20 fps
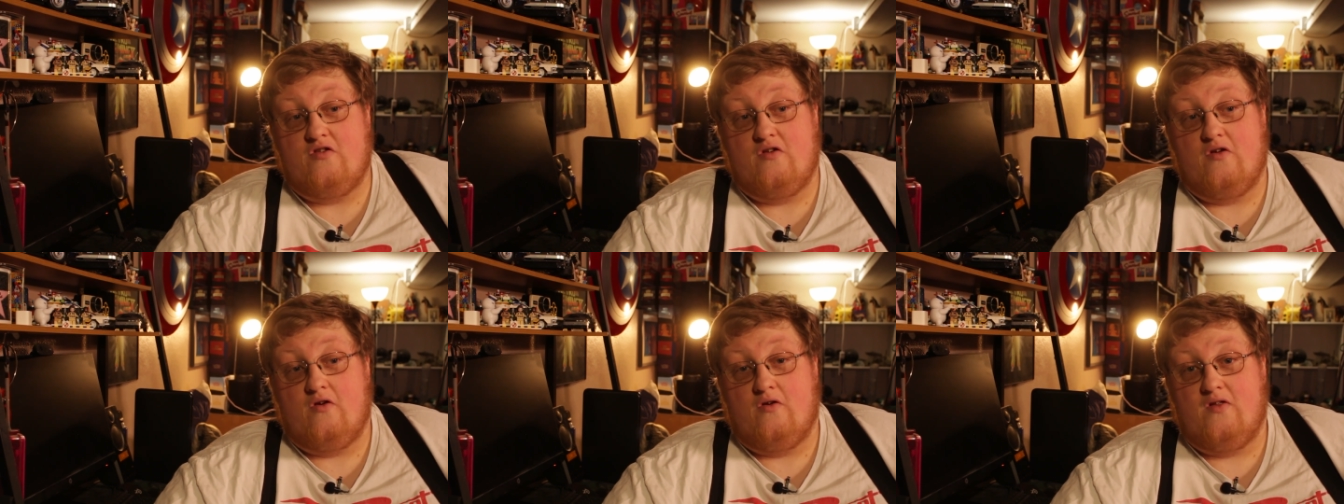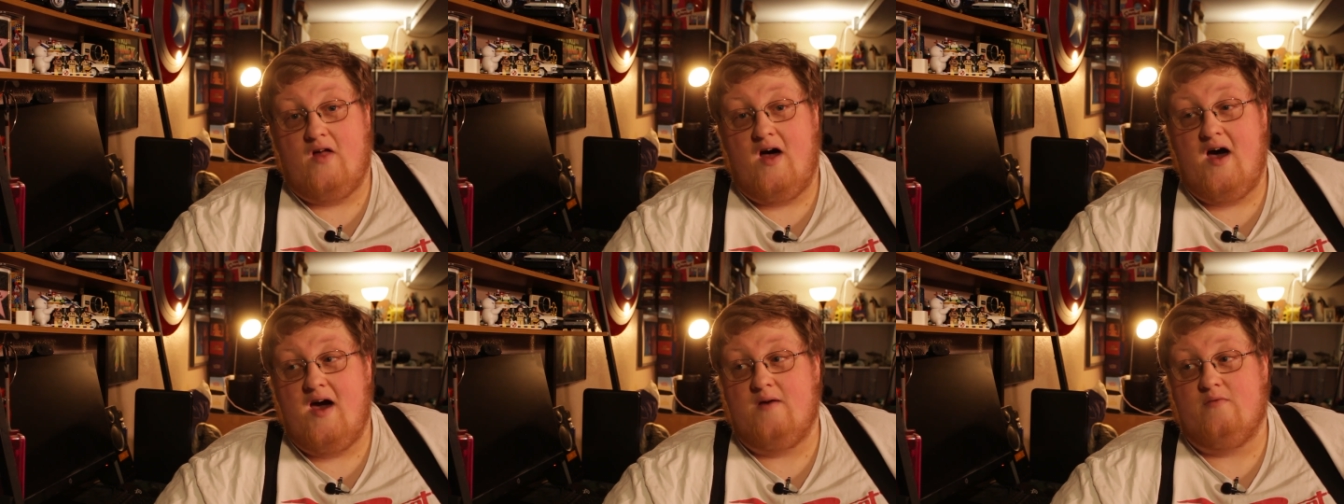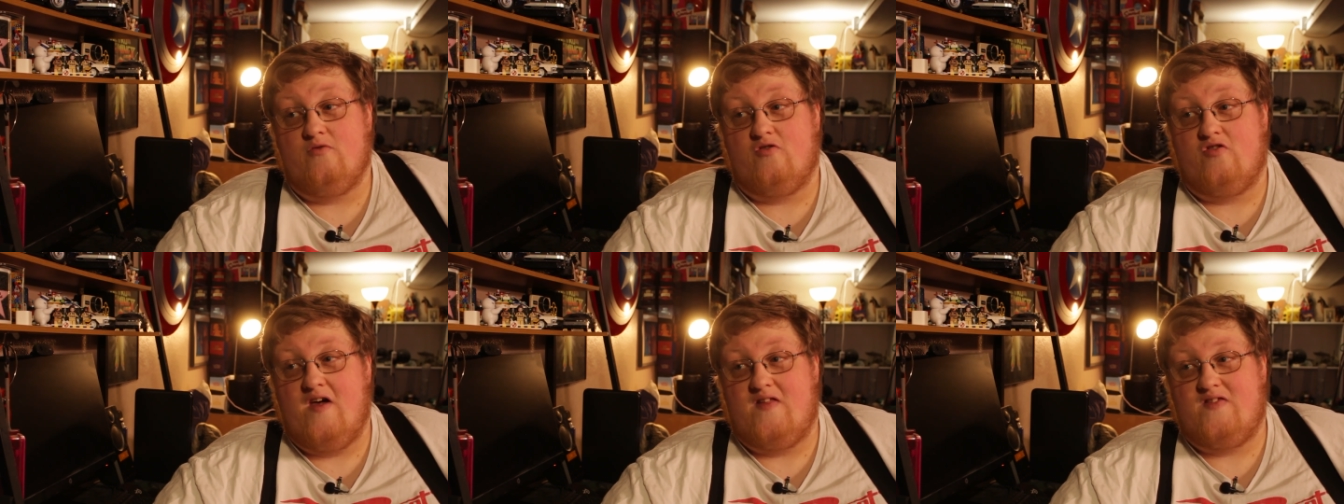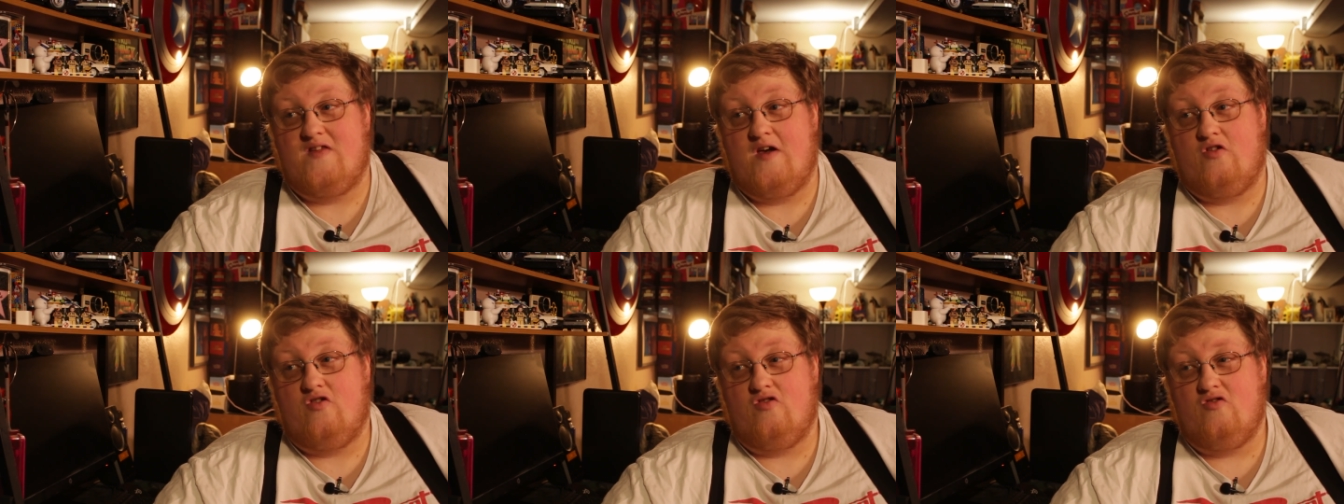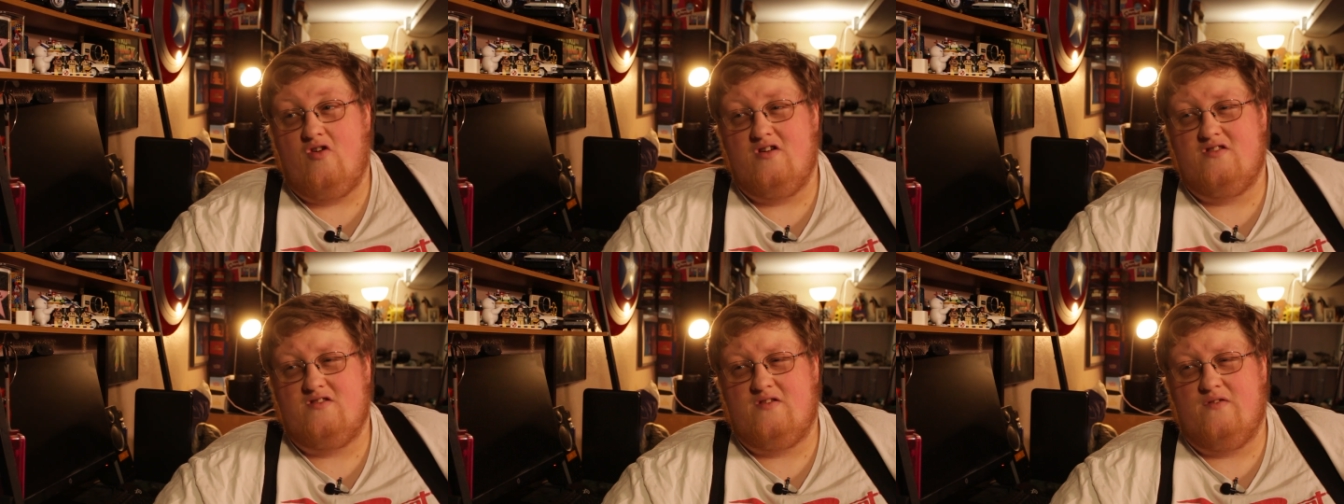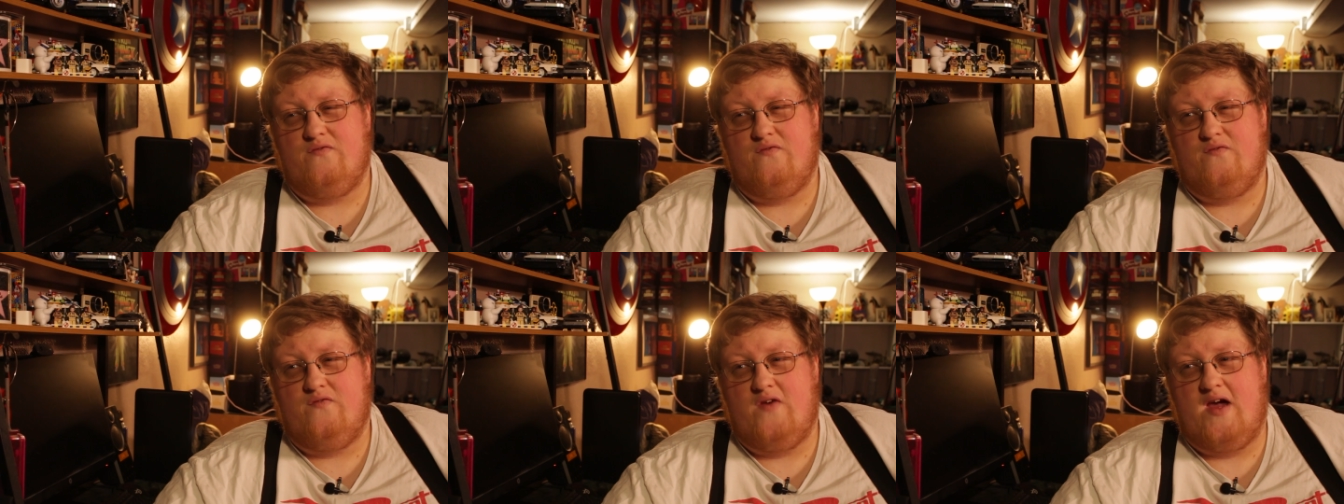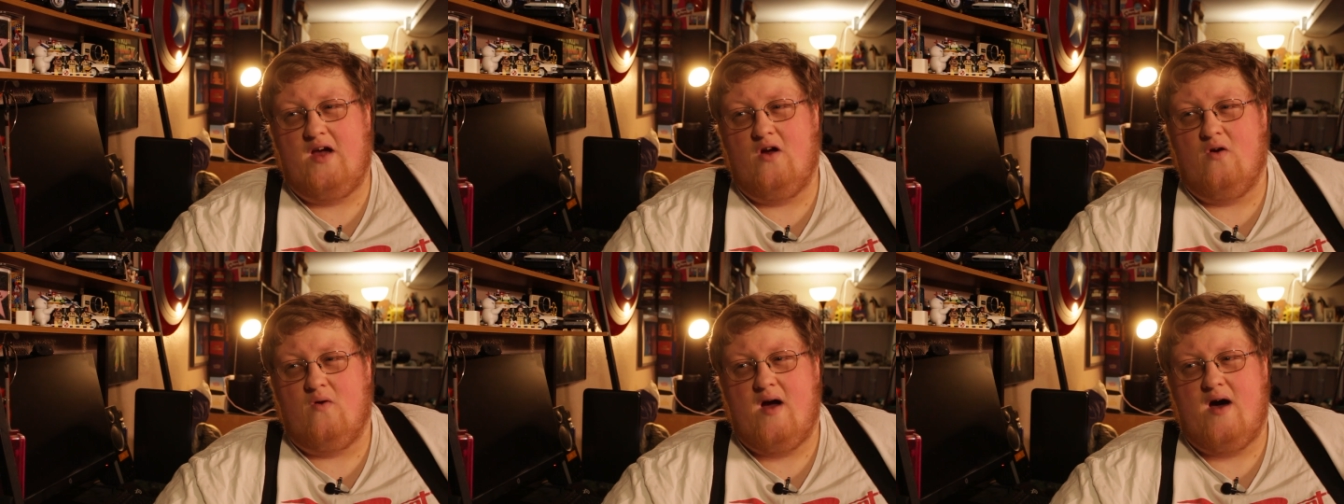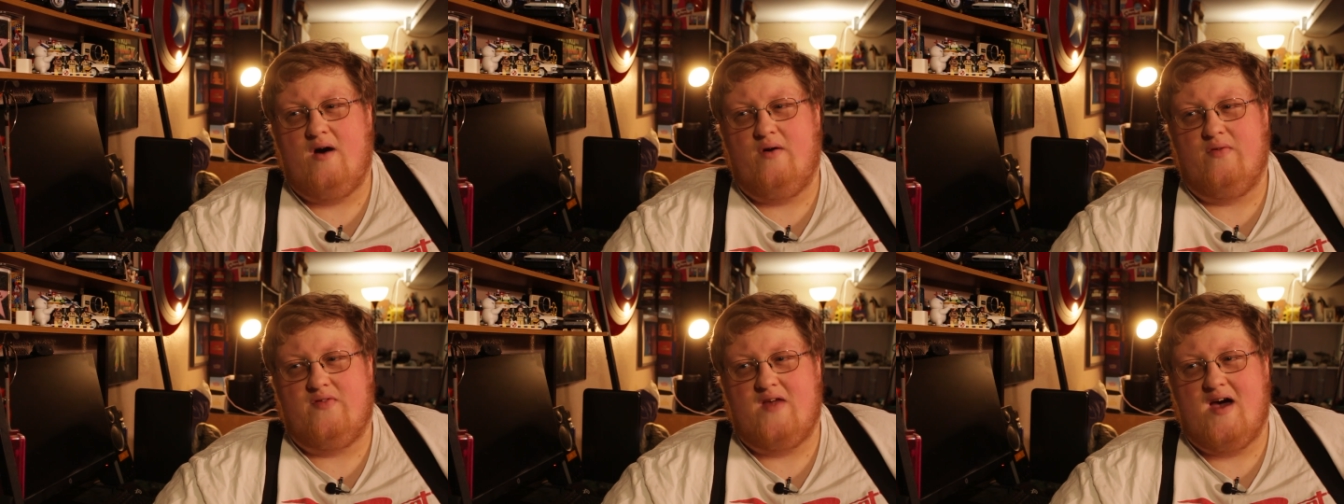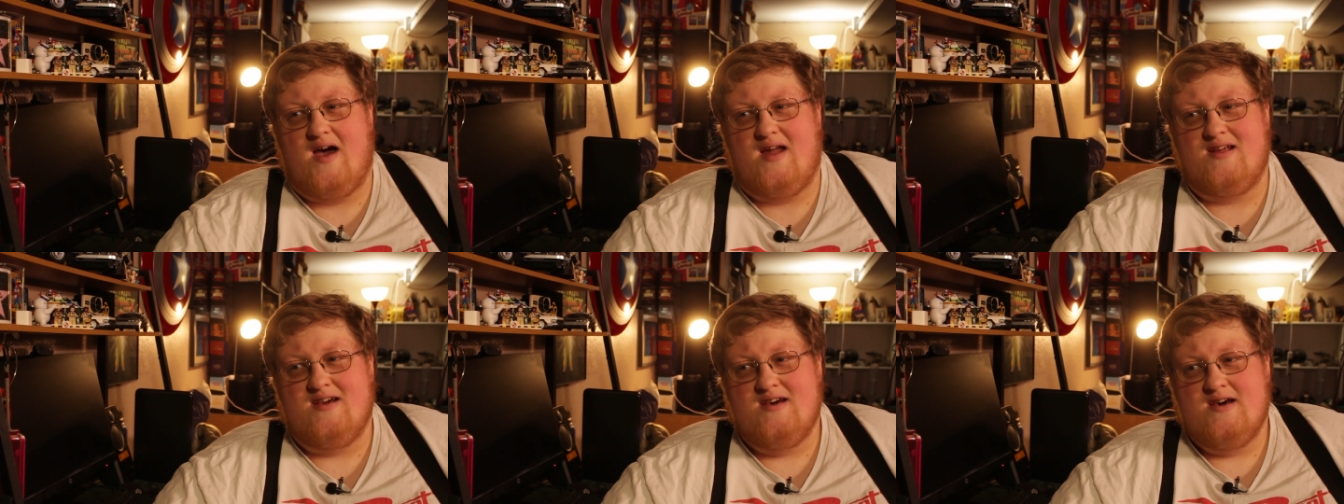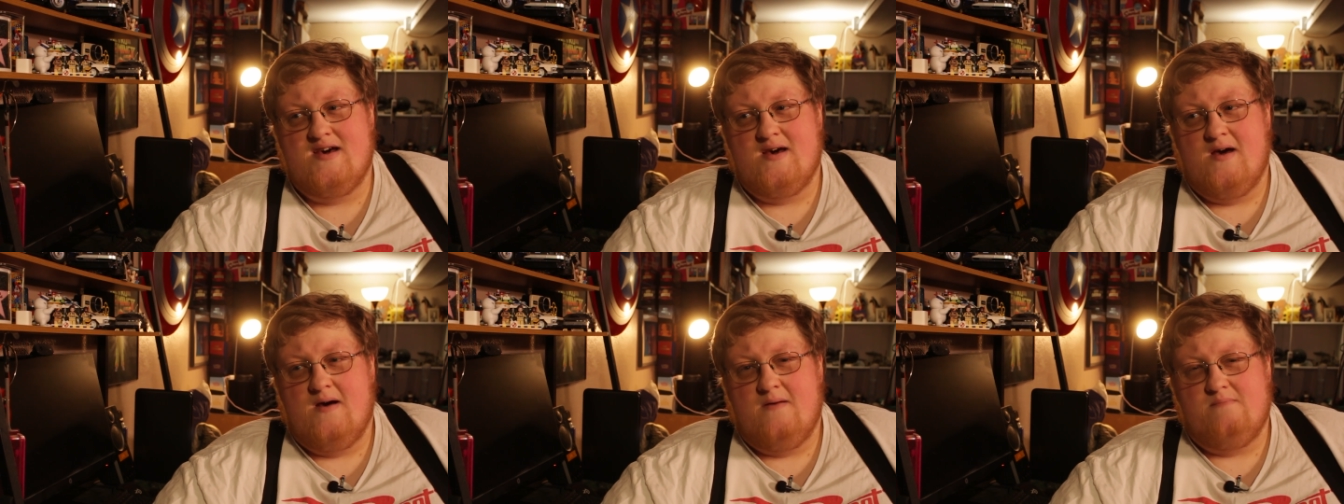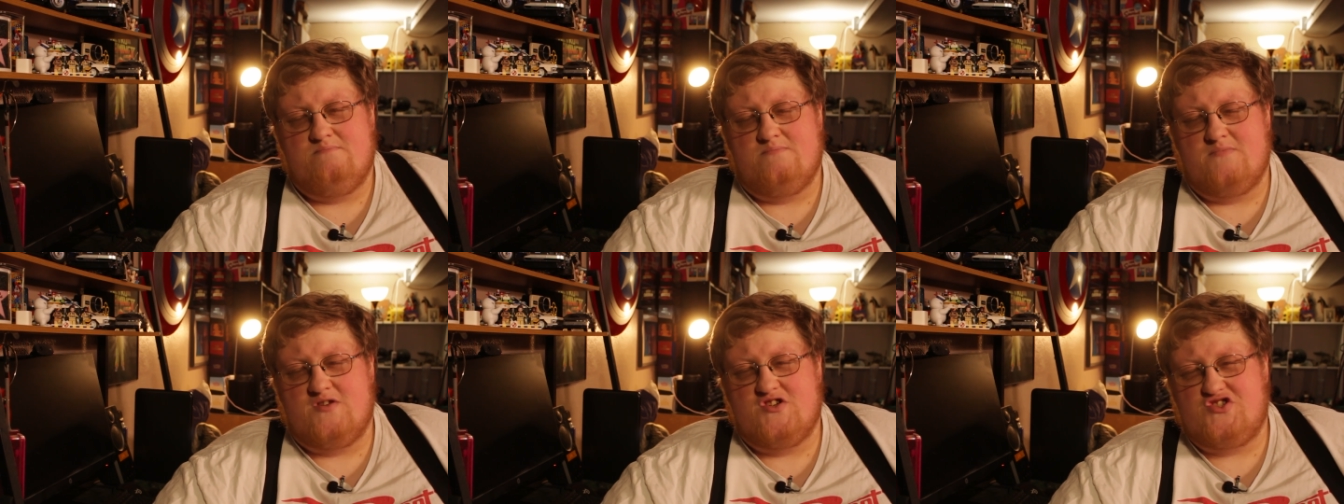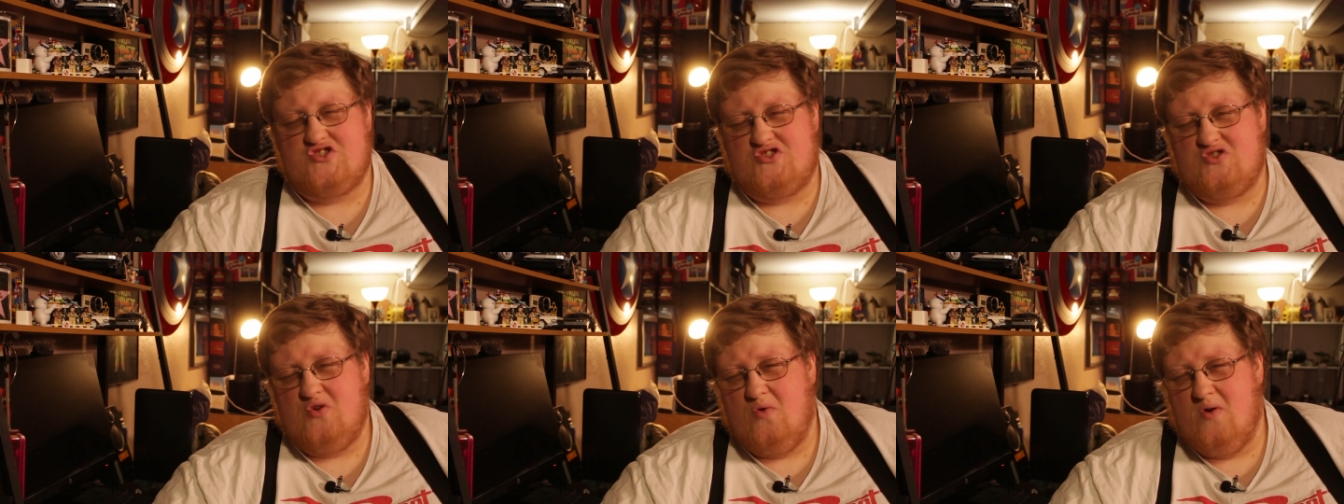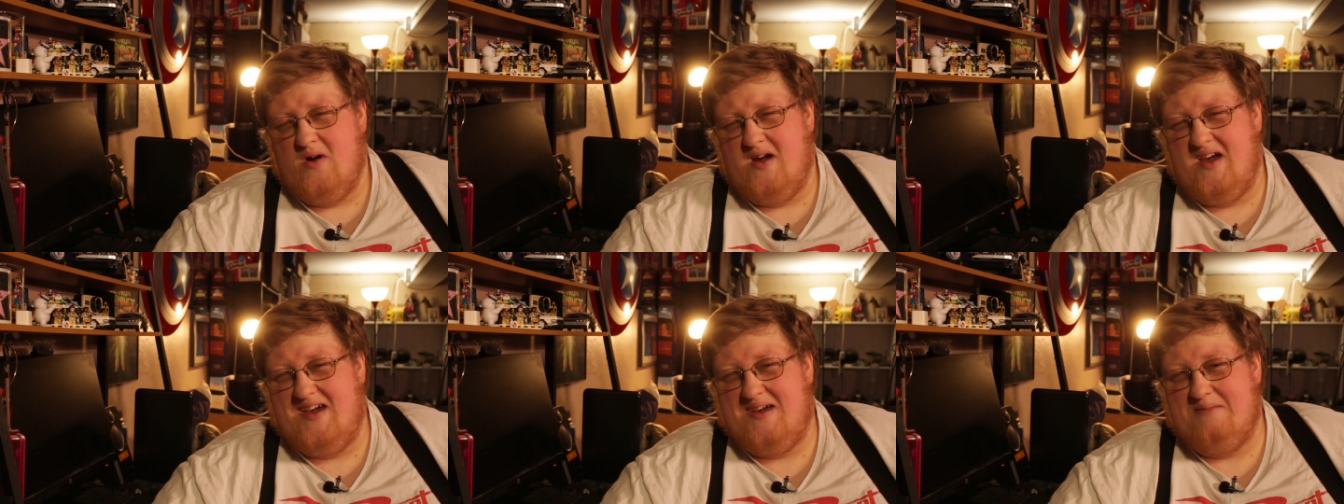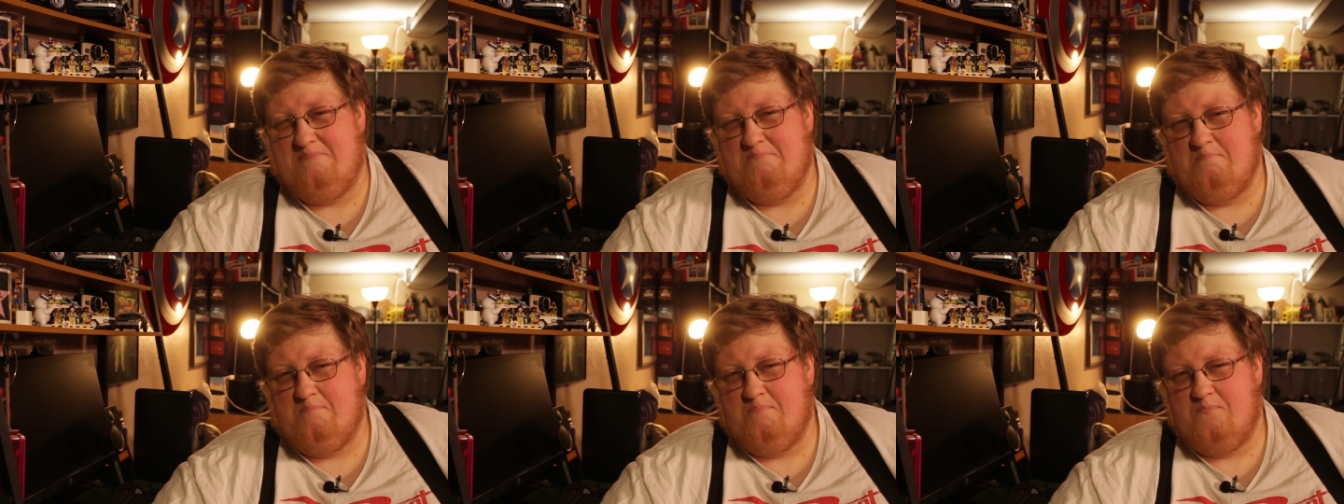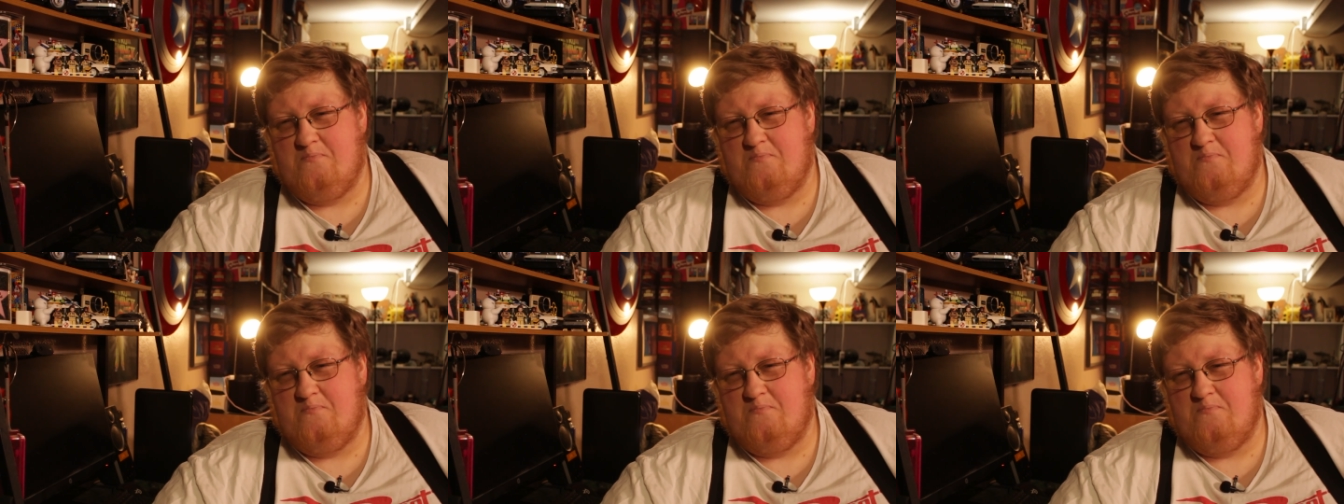their lives that they start to figure out that the story,